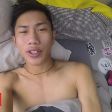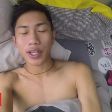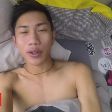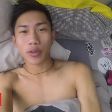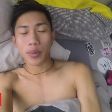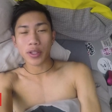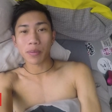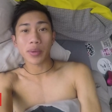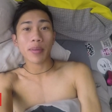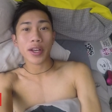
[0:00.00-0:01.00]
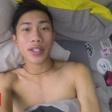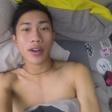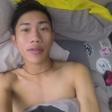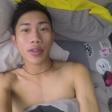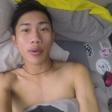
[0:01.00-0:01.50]
a channel for me to be
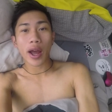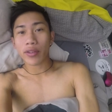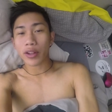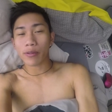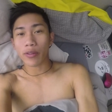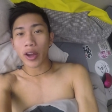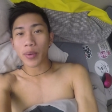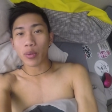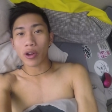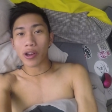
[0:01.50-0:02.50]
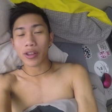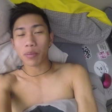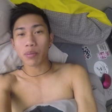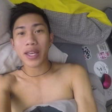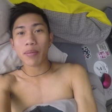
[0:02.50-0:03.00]
myself and thrive in an environment where I
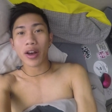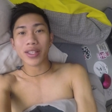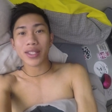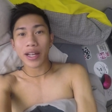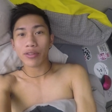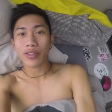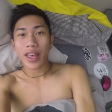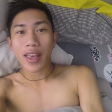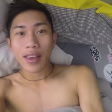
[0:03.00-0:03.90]
can be myself